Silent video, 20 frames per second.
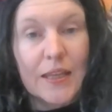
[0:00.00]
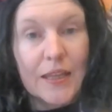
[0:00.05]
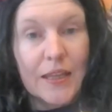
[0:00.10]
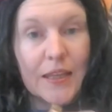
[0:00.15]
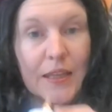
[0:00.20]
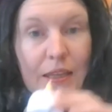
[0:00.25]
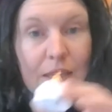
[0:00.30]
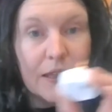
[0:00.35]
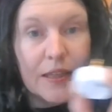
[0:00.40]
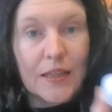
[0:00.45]

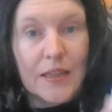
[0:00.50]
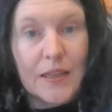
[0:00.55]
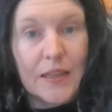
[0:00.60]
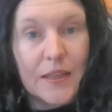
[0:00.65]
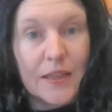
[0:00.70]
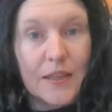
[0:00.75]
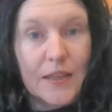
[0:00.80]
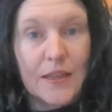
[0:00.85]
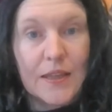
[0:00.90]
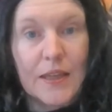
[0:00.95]
E,
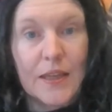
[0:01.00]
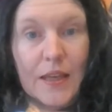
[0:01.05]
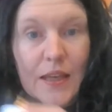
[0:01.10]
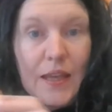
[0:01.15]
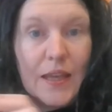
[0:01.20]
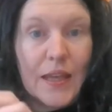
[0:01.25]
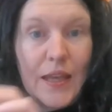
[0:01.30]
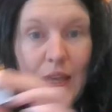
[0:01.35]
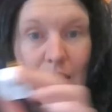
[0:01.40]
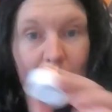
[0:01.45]

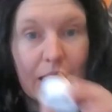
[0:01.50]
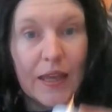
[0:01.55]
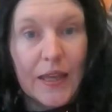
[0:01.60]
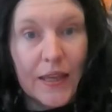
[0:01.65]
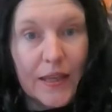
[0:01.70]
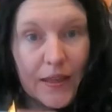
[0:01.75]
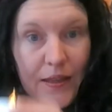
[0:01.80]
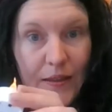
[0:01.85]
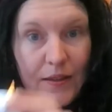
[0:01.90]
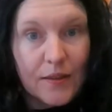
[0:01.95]

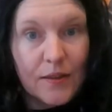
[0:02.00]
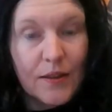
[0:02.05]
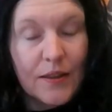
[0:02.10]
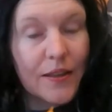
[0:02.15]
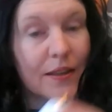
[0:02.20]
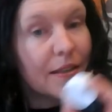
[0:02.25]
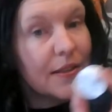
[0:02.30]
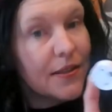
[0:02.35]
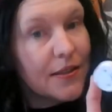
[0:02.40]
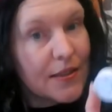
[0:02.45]
A,
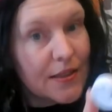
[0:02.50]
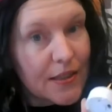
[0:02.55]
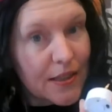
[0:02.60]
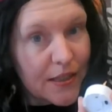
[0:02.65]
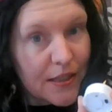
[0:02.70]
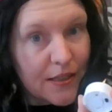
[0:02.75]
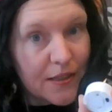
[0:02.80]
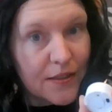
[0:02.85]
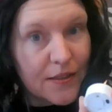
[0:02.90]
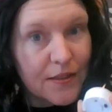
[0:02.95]

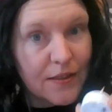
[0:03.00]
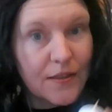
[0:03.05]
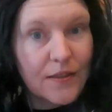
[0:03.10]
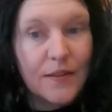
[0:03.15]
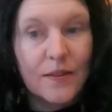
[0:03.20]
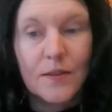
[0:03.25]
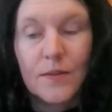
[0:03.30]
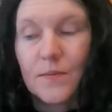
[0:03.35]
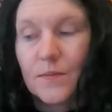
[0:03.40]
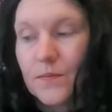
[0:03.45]
tea
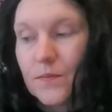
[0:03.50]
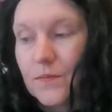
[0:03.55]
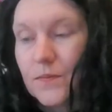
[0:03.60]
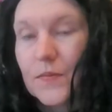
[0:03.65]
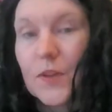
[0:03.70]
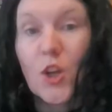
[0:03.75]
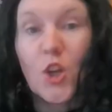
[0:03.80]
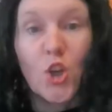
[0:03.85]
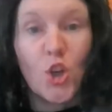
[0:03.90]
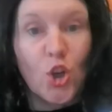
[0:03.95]

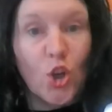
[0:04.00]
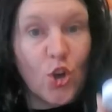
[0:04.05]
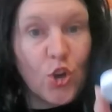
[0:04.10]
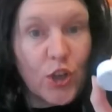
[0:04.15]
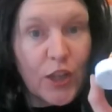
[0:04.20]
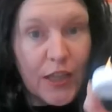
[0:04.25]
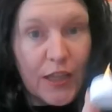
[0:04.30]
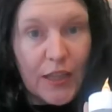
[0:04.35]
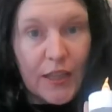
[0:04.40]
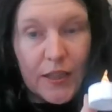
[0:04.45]

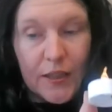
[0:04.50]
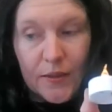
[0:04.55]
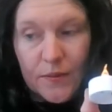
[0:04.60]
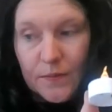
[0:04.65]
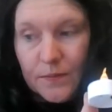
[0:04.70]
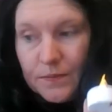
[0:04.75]
long E.